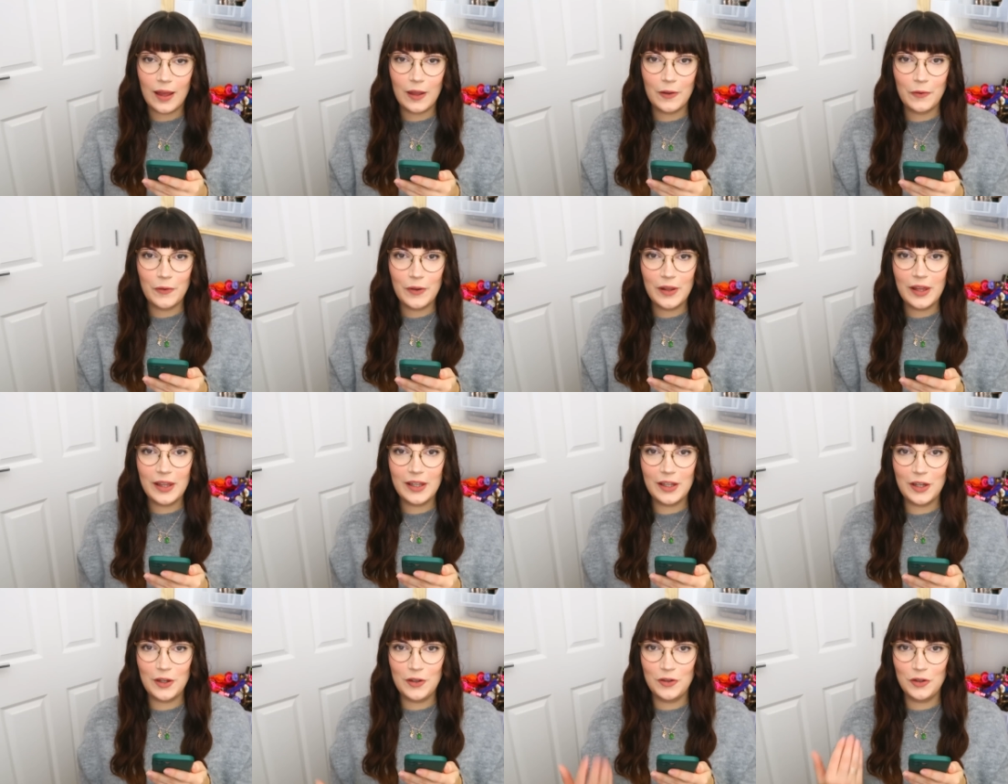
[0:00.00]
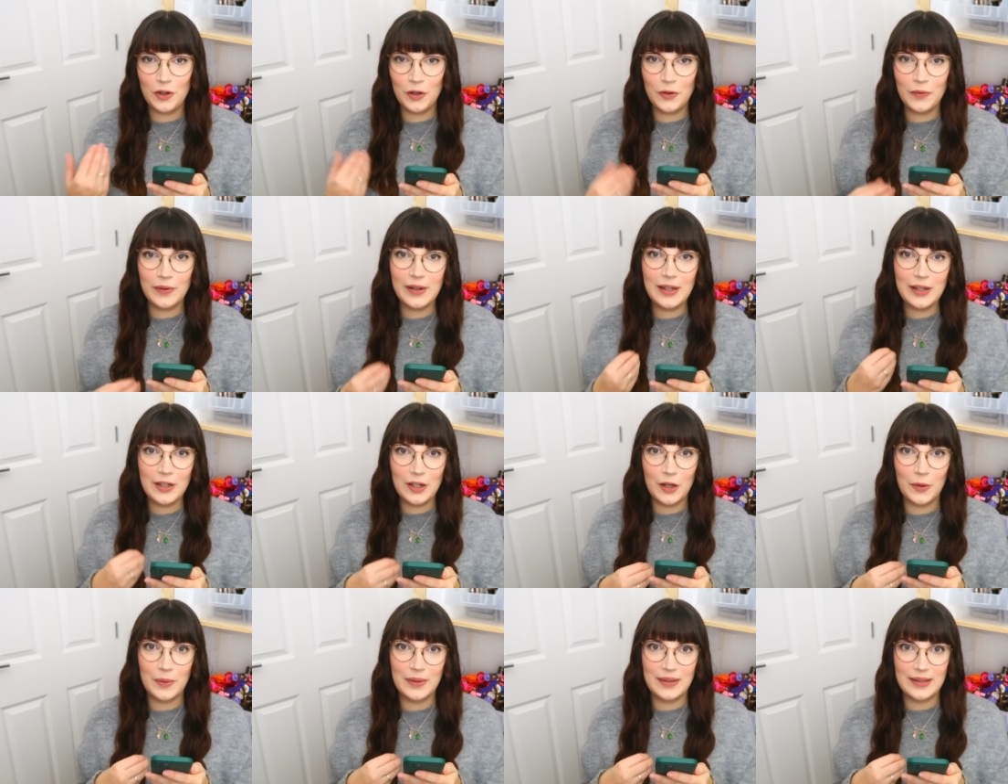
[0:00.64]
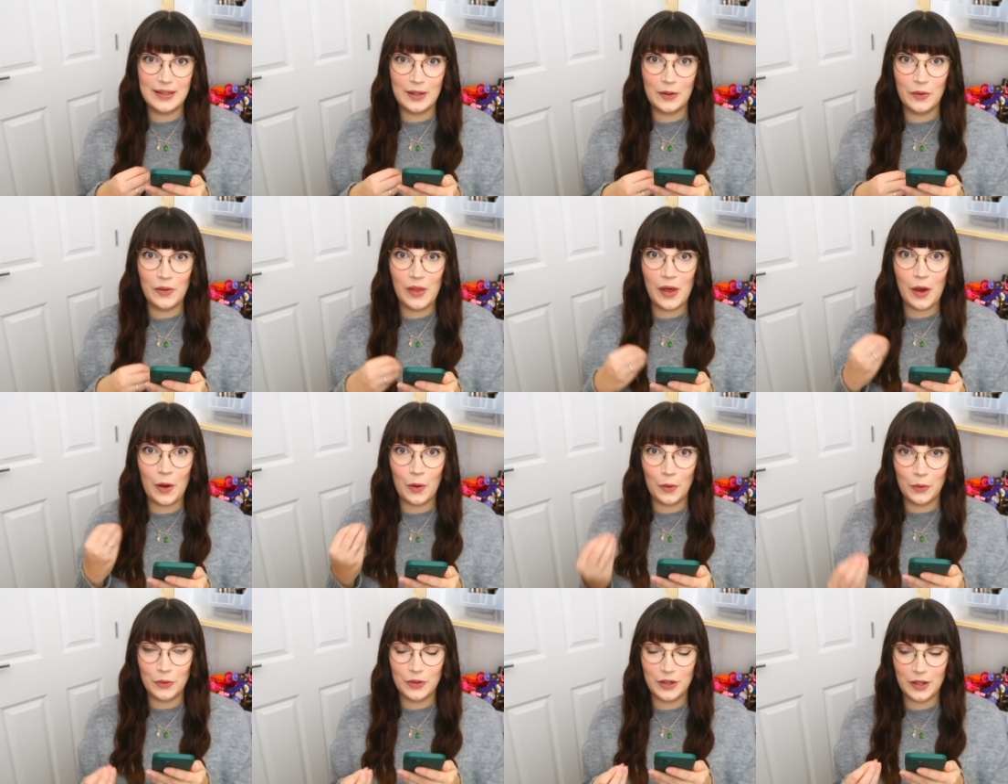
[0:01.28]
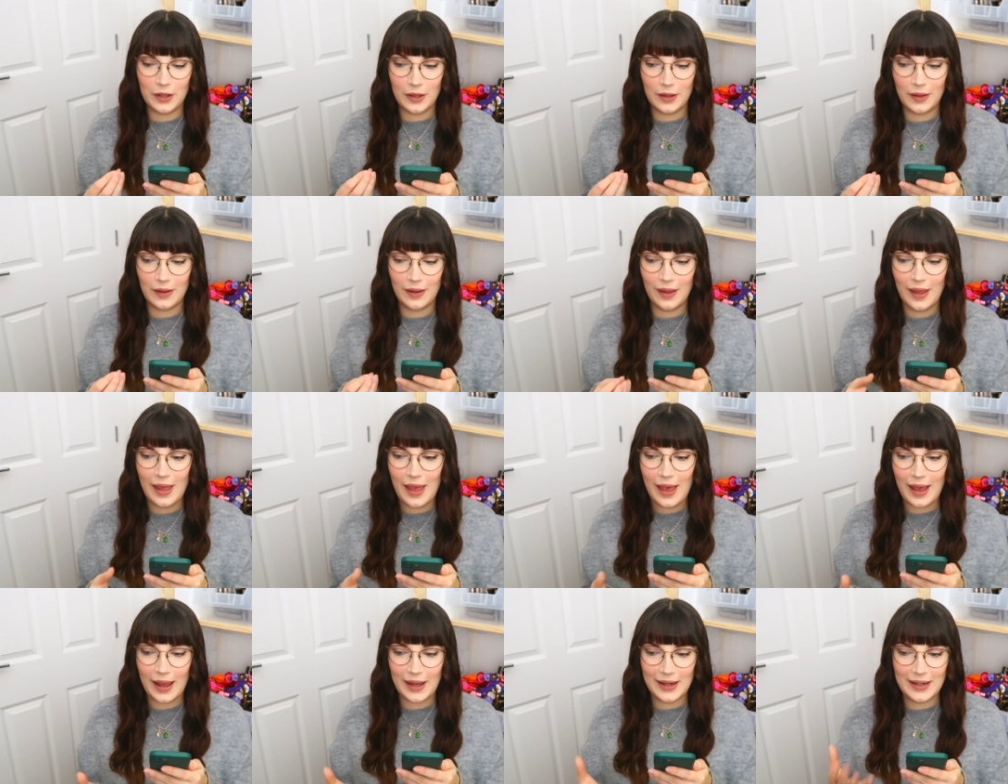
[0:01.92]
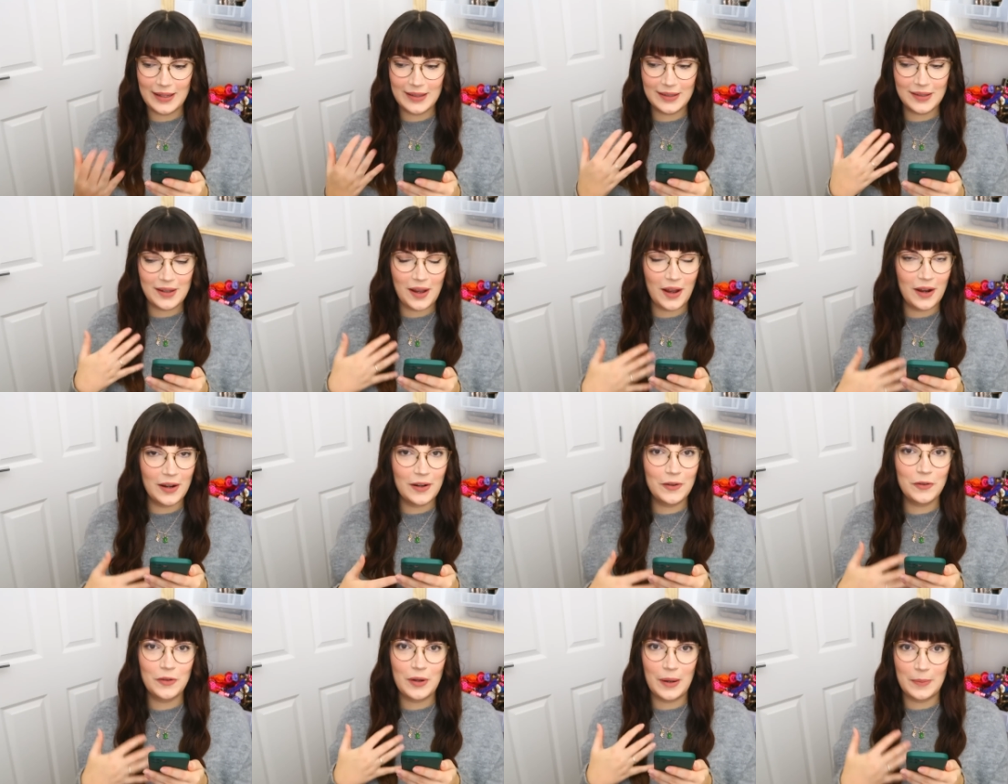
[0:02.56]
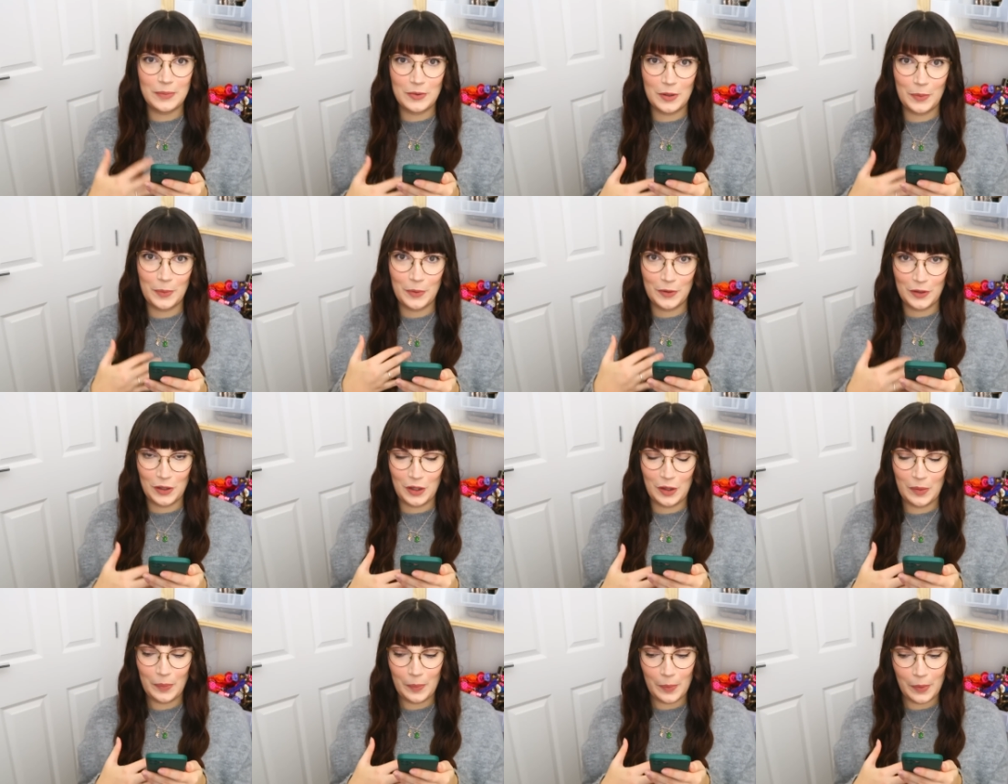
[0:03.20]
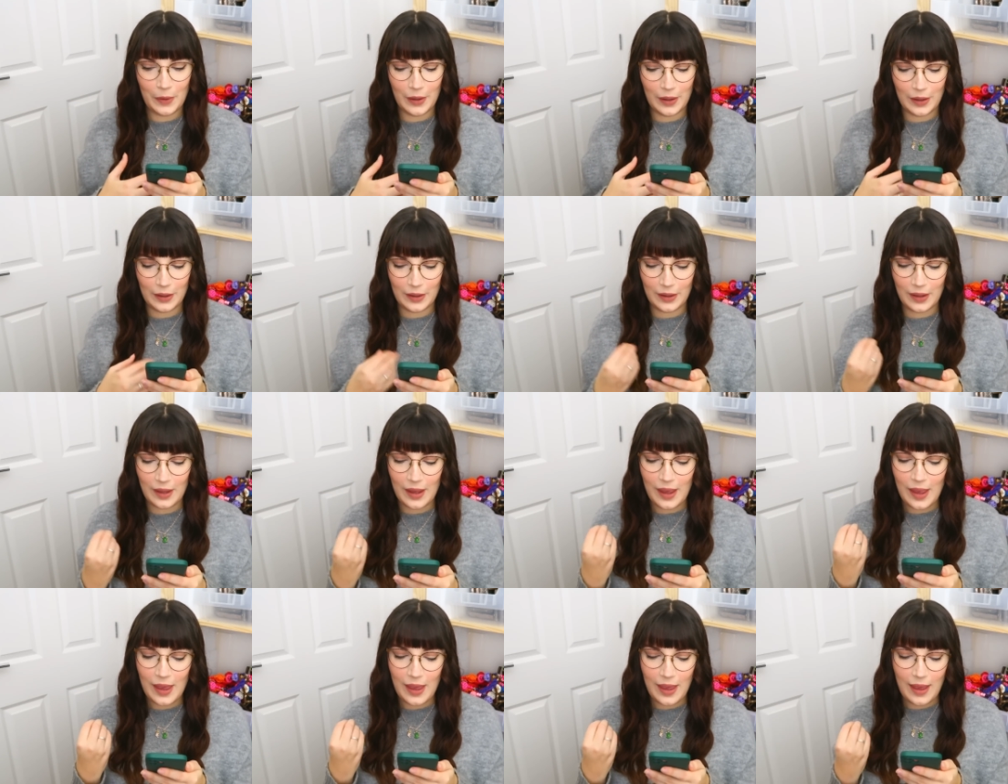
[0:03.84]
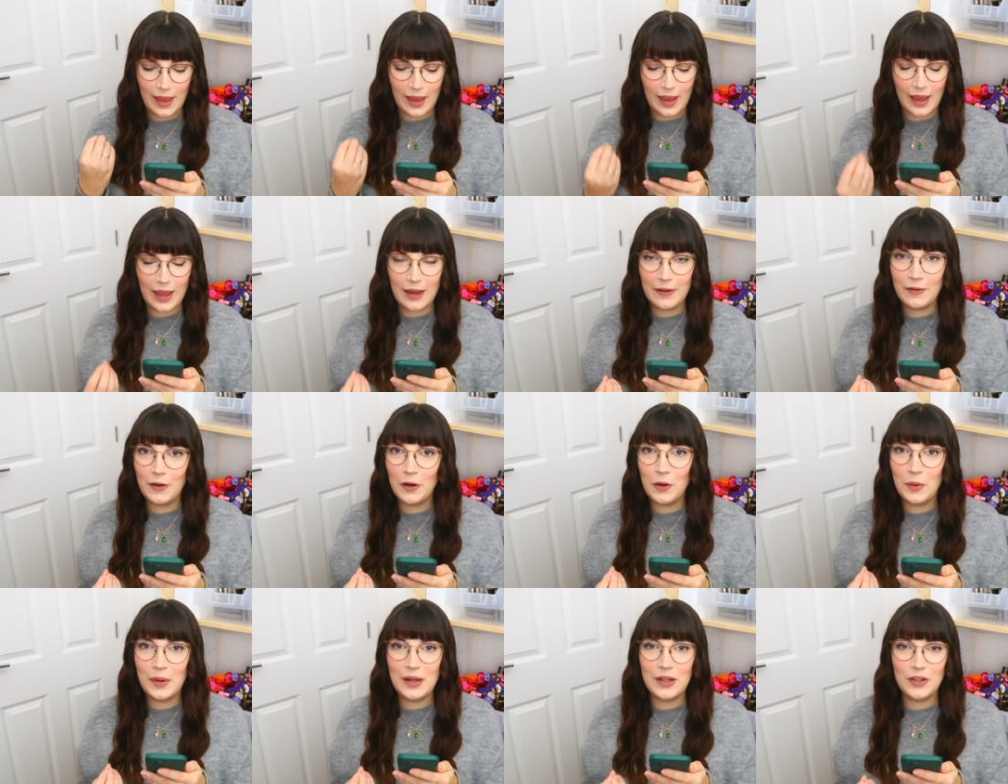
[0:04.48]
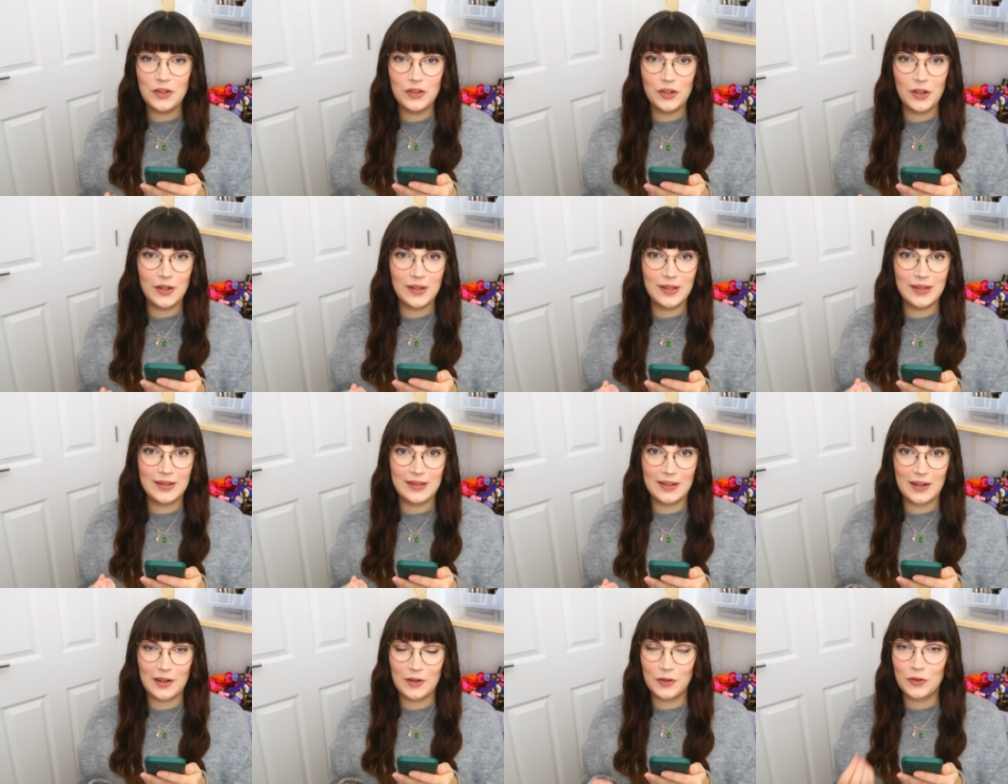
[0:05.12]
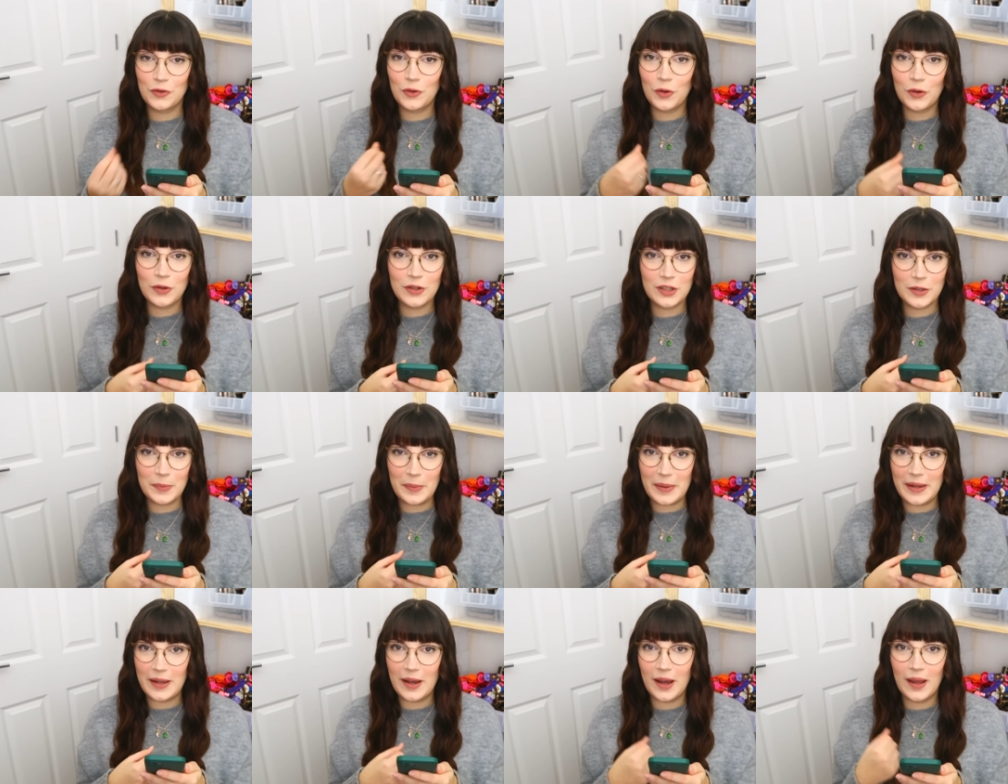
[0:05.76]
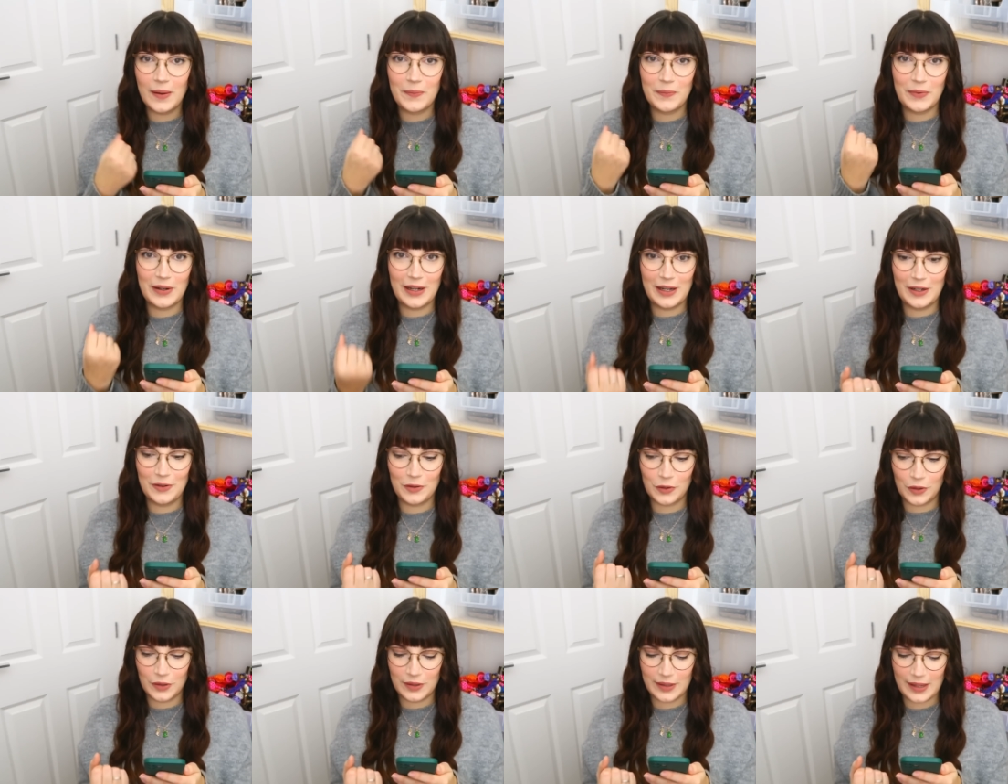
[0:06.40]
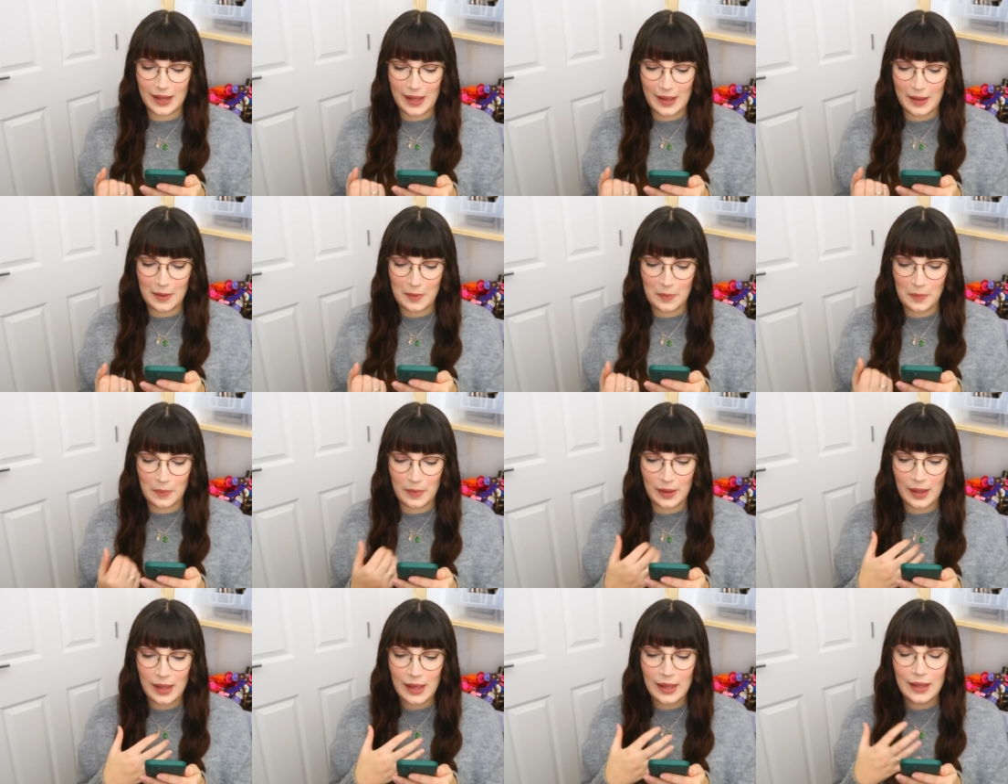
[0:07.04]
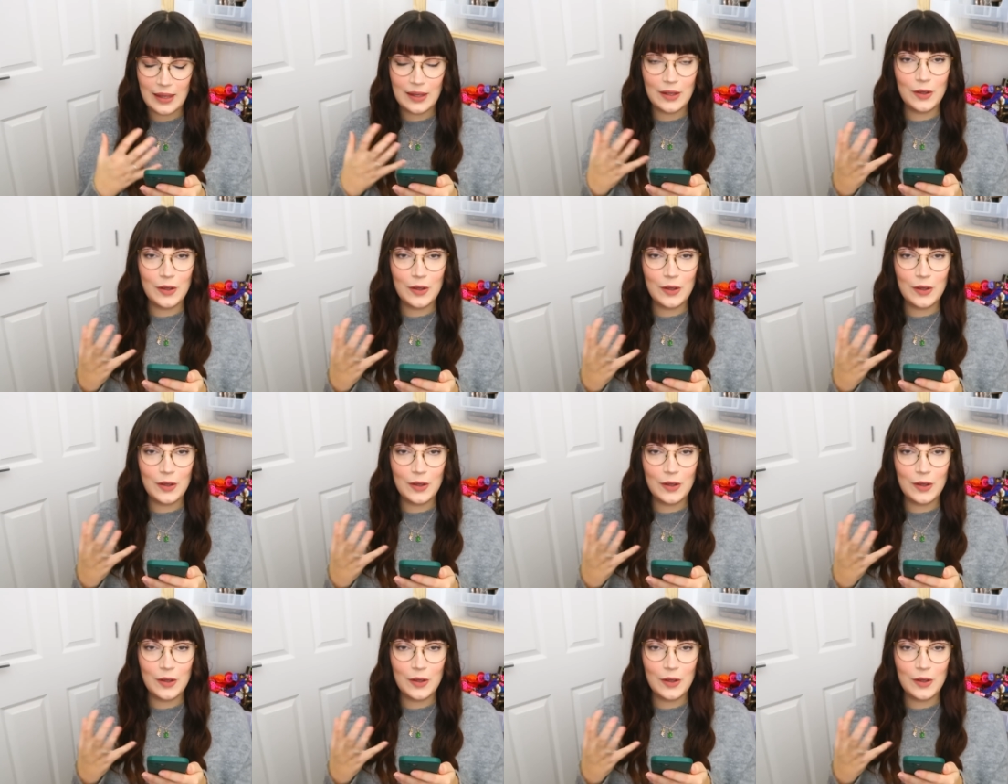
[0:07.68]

I feel like you don't really know until they're older and it's kind of crept up on you, but Arrow is just drawn to me. I'm really drawn to him.